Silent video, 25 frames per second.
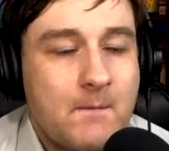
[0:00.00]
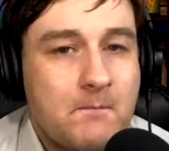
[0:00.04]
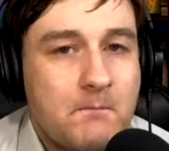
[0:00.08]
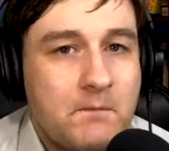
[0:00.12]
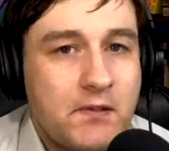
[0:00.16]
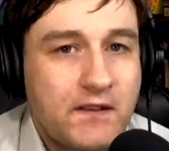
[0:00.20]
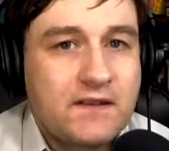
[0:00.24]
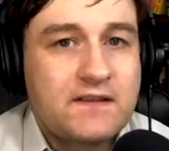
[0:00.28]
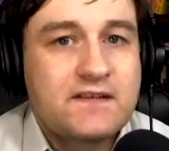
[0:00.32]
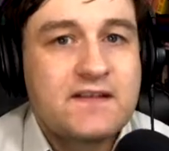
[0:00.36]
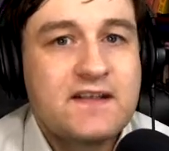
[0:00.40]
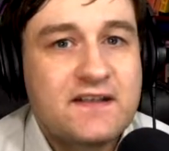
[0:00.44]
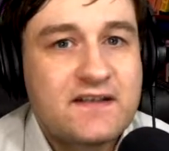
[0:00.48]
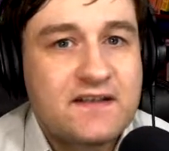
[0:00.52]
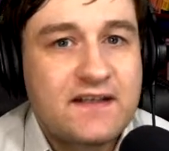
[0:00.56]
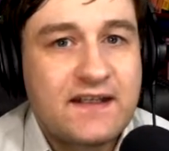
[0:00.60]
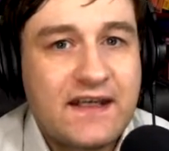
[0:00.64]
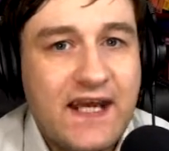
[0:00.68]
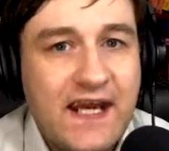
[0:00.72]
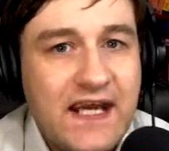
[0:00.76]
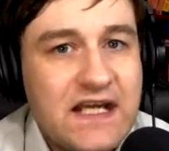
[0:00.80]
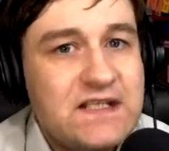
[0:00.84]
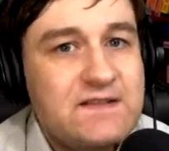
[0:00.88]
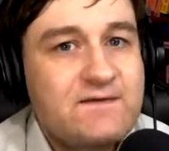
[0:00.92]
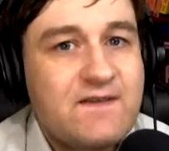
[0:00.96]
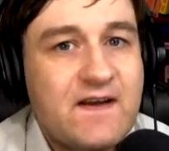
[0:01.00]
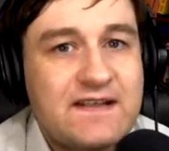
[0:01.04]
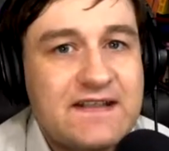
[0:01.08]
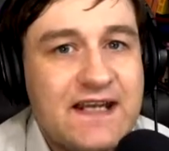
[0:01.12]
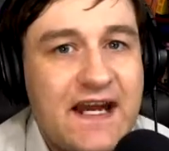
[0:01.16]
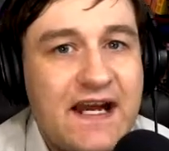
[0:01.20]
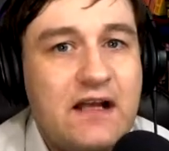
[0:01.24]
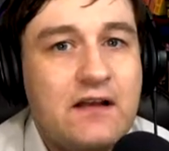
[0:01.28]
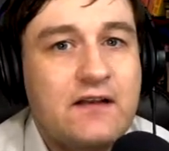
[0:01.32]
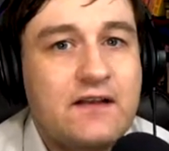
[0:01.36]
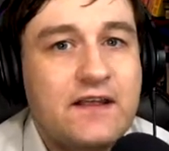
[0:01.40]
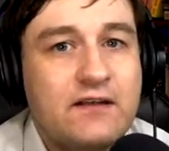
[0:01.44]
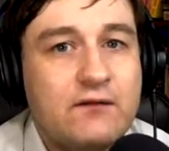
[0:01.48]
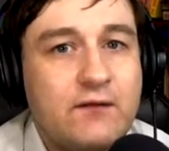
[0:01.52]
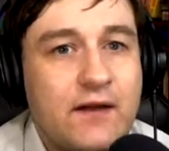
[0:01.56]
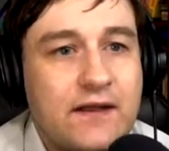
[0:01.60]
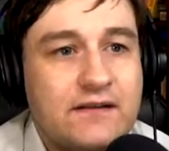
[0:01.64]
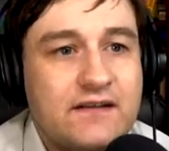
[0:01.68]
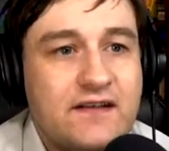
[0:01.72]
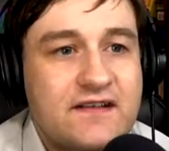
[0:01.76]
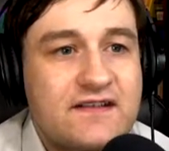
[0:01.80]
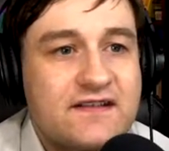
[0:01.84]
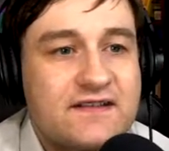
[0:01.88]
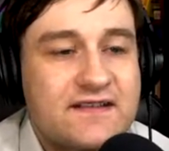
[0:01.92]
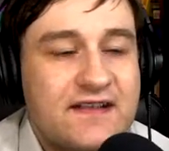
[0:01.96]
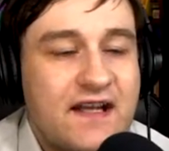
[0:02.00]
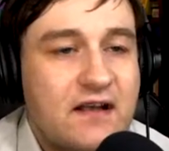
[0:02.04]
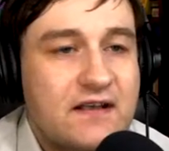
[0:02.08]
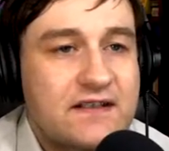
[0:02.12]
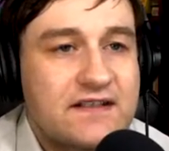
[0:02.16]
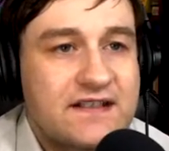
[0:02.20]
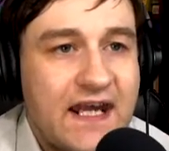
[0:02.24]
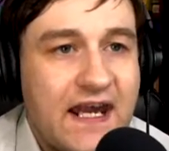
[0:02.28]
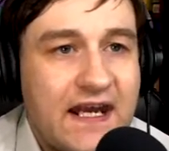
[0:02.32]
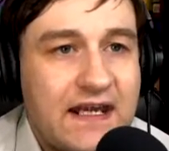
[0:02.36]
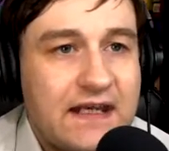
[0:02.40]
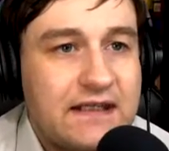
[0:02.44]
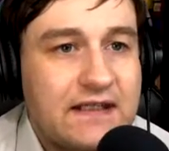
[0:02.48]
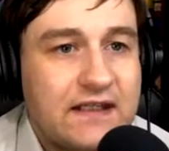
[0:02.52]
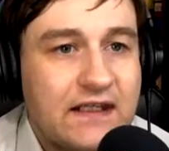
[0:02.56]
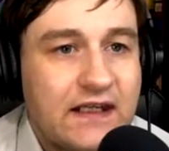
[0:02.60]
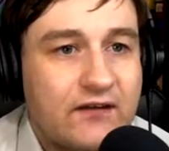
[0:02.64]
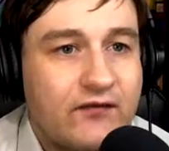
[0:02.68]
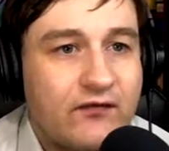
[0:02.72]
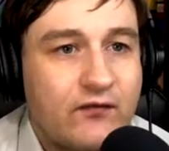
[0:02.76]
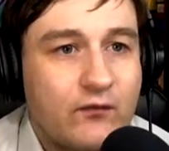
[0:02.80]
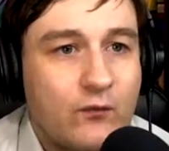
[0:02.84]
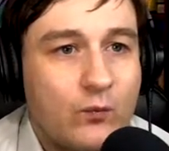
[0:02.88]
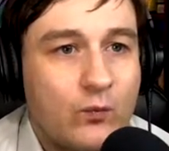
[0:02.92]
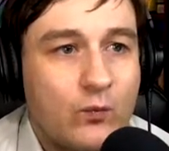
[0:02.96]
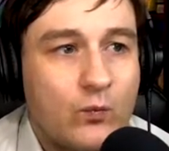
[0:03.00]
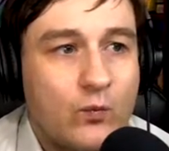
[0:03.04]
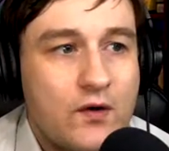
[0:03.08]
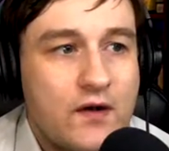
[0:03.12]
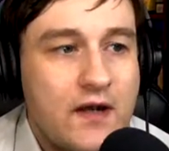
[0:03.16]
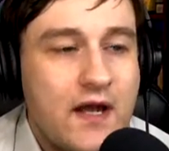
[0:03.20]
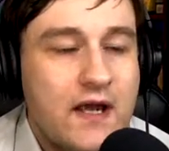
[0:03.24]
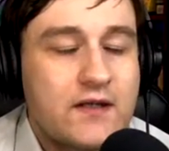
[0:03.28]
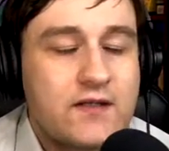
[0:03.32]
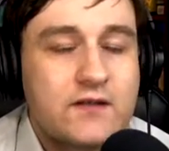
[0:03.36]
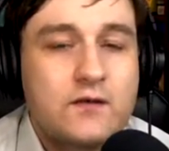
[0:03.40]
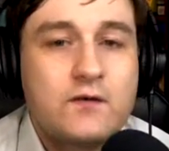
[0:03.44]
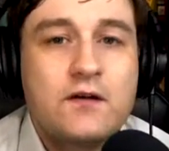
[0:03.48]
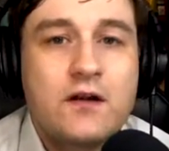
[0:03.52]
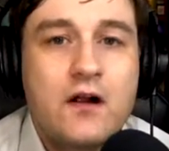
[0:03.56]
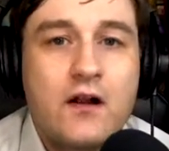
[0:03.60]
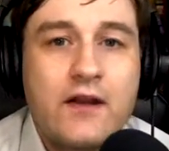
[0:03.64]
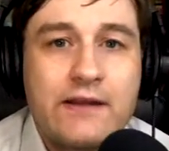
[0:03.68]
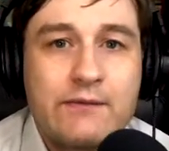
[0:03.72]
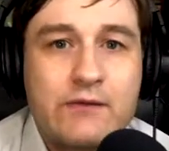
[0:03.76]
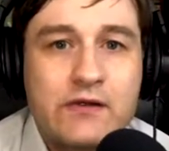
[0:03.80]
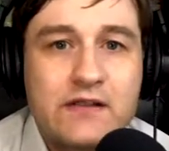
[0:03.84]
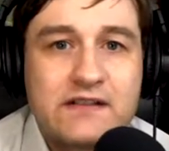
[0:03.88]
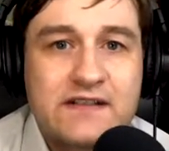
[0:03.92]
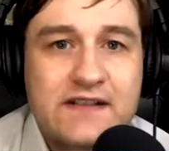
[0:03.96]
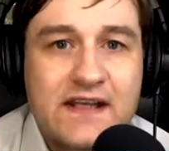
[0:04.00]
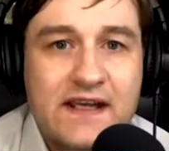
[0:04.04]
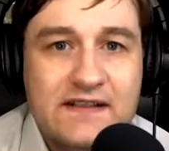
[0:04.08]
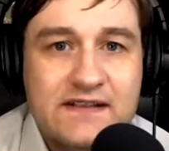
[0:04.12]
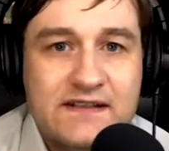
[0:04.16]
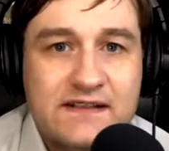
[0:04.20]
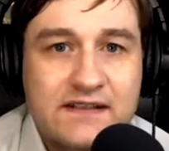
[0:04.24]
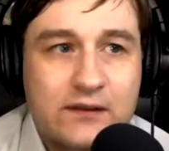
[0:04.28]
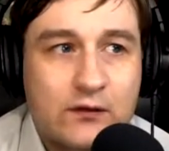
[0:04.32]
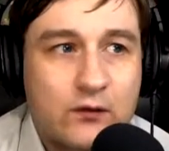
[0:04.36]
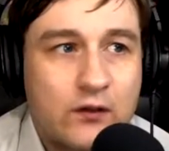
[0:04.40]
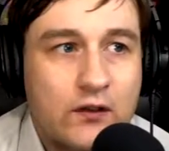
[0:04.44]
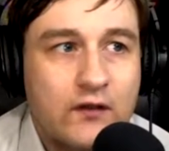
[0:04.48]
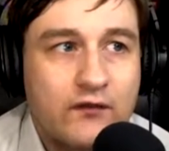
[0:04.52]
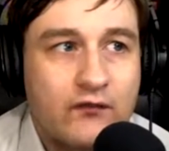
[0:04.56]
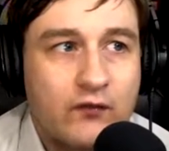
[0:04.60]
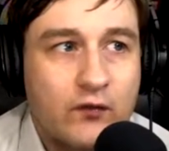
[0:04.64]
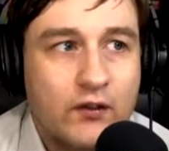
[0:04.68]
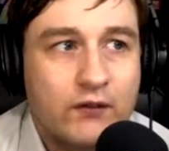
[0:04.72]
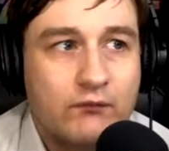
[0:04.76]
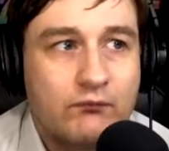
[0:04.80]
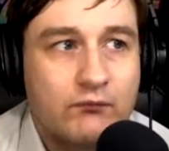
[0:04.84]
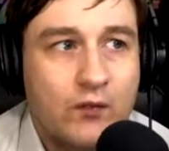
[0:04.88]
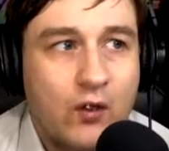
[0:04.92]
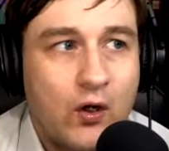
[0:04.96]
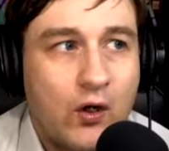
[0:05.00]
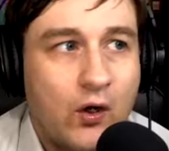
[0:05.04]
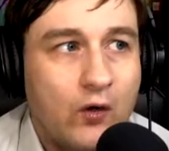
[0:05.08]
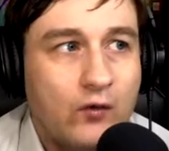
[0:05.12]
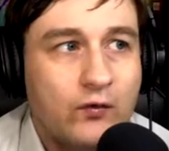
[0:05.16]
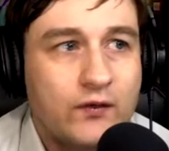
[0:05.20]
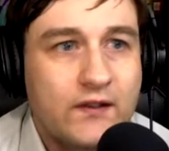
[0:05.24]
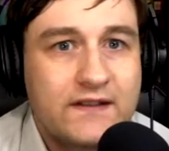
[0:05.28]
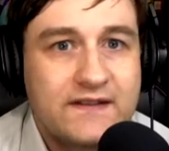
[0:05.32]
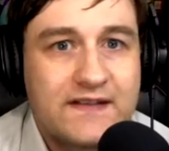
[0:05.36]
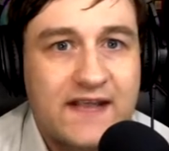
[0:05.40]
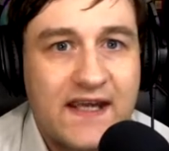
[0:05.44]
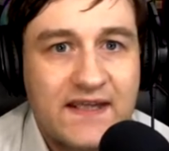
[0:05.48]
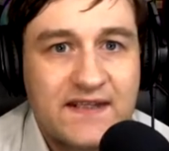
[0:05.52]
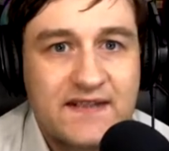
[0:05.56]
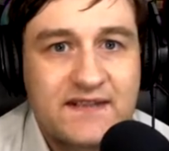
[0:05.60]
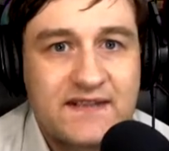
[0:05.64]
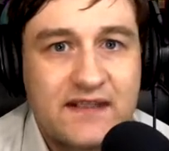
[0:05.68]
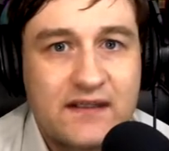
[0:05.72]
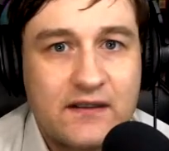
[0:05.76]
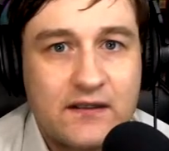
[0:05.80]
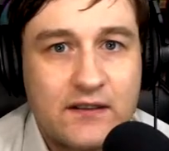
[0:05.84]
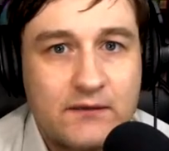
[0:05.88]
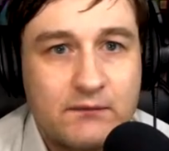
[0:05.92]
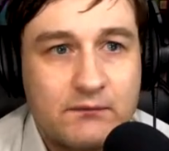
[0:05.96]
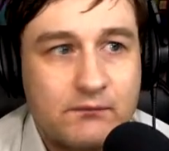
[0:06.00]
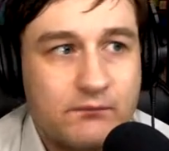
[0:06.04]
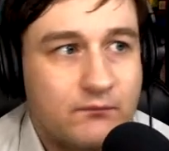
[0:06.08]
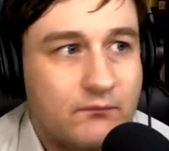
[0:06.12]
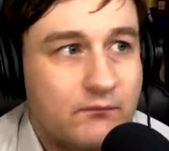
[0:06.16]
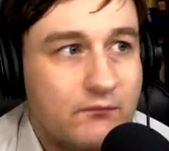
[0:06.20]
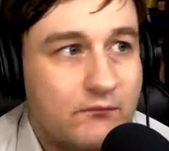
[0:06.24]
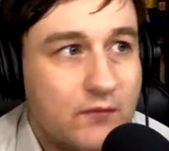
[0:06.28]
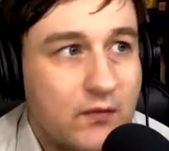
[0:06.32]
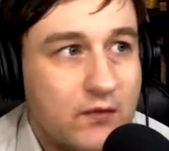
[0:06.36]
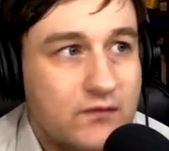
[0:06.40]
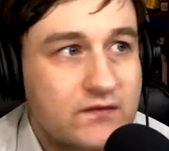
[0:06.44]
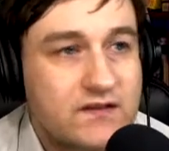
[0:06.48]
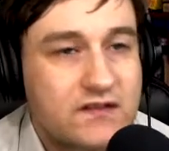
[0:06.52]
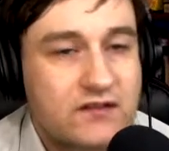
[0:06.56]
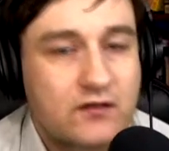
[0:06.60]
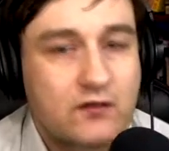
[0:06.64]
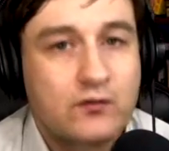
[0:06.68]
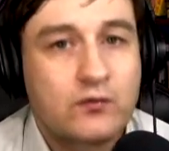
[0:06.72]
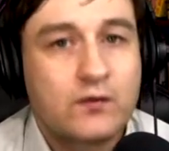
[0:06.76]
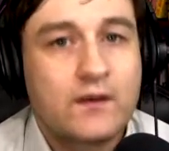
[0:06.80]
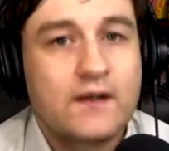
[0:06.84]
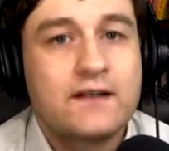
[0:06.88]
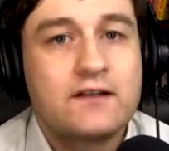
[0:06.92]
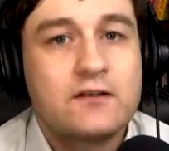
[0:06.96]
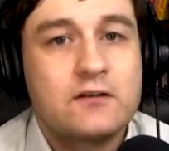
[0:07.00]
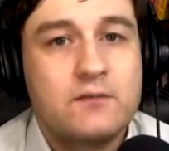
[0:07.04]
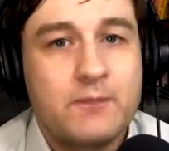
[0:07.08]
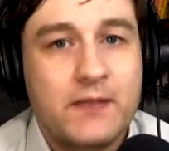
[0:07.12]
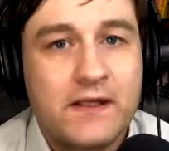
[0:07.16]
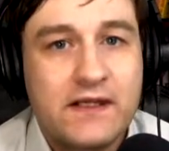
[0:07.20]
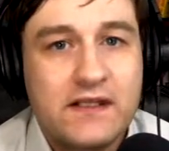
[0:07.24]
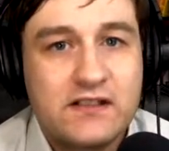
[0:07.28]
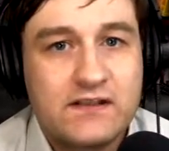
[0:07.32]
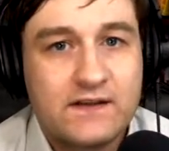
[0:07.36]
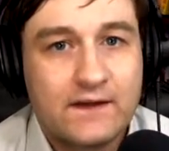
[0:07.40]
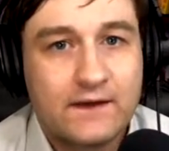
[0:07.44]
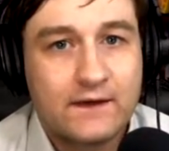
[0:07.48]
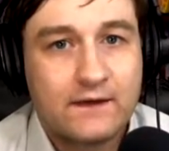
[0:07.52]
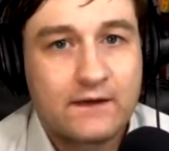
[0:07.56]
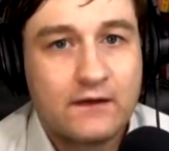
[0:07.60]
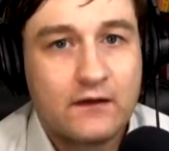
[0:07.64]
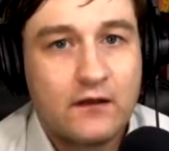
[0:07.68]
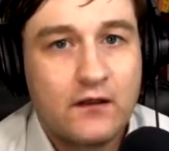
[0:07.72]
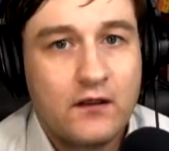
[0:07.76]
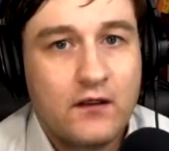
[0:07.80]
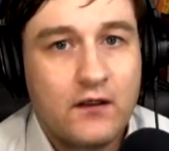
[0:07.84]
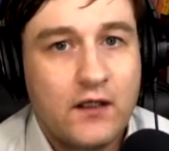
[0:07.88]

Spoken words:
Because the case fatality rate doesn't tell us anything if we're not doing all that much testing, or if we're only testing the most critical patients,